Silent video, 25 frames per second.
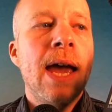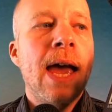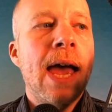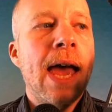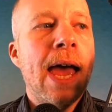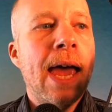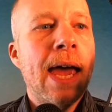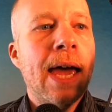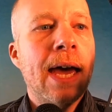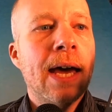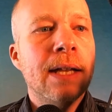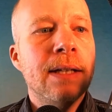
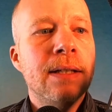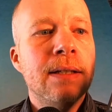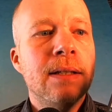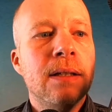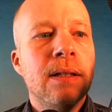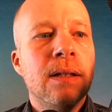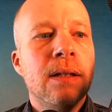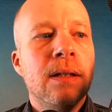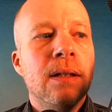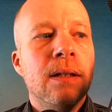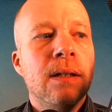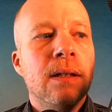and
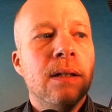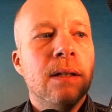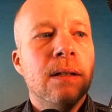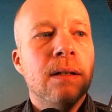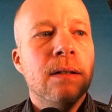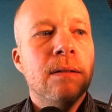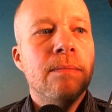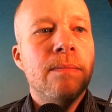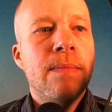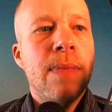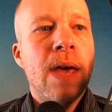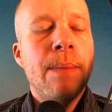
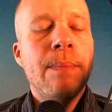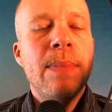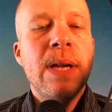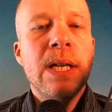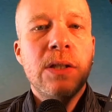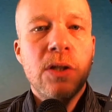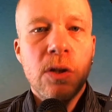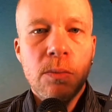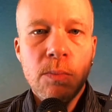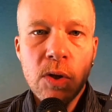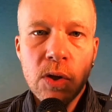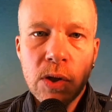that
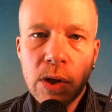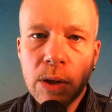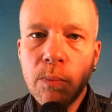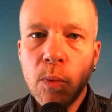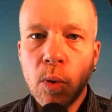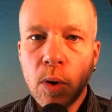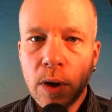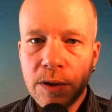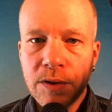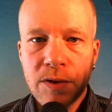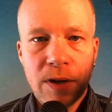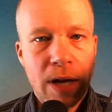makes your music
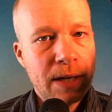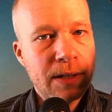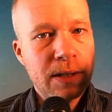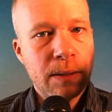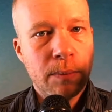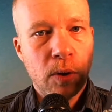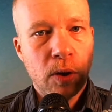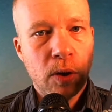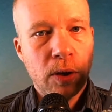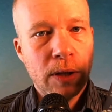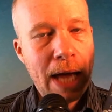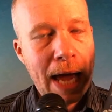more
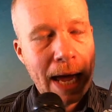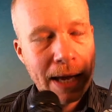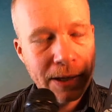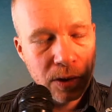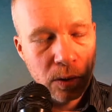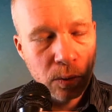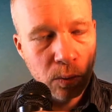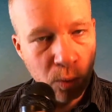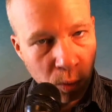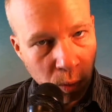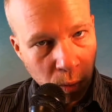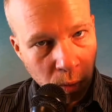accessible as a
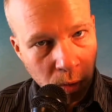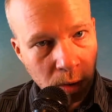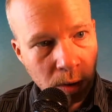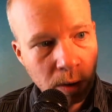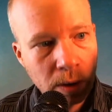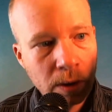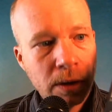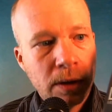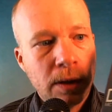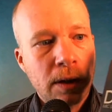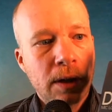rule.